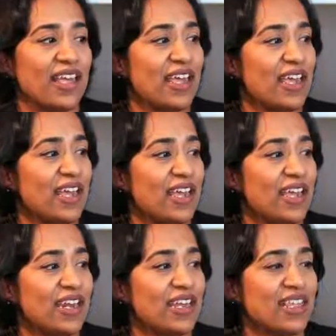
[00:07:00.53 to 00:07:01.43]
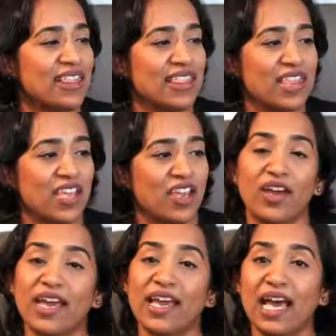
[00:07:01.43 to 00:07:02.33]
And there I
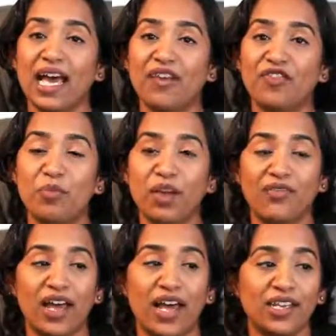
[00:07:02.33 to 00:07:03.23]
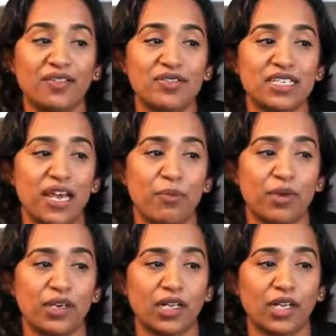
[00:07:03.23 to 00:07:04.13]
have my values. I'm
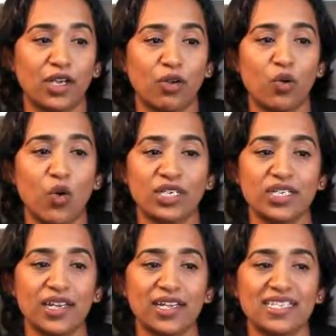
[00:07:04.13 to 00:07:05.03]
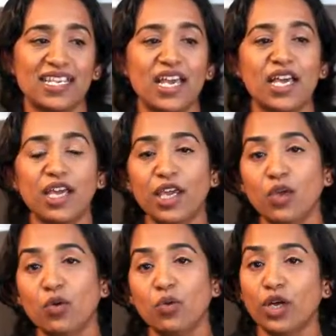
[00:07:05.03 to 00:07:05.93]
going to click on quartiles,
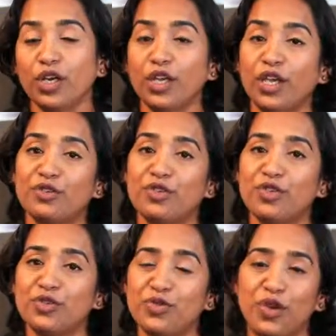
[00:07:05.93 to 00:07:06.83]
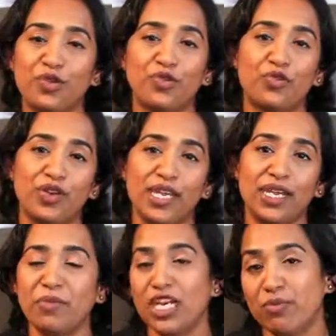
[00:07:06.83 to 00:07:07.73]
Q1, Q2, Q3,
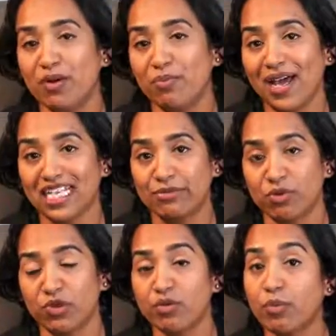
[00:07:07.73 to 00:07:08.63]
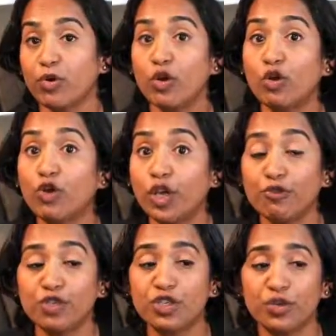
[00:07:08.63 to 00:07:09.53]
minimum, maximum. Remember, no
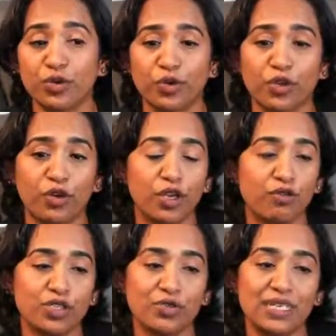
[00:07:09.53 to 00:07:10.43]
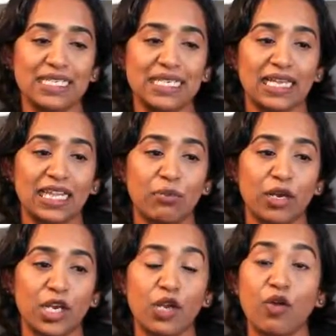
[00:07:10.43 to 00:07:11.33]
Q2. Your Q2 is nothing
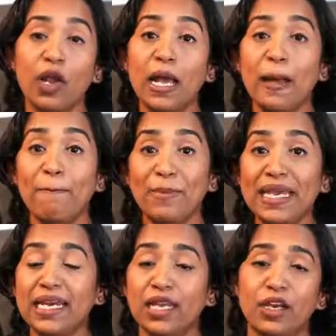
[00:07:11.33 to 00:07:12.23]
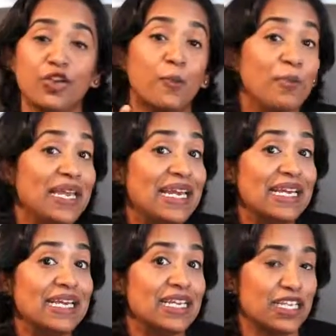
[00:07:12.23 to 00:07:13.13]
but your median. Your
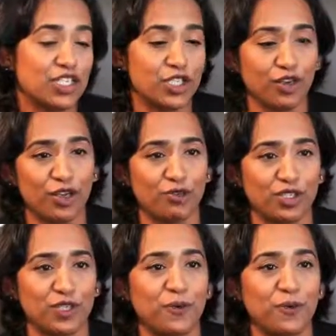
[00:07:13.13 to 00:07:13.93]
median is your Q2.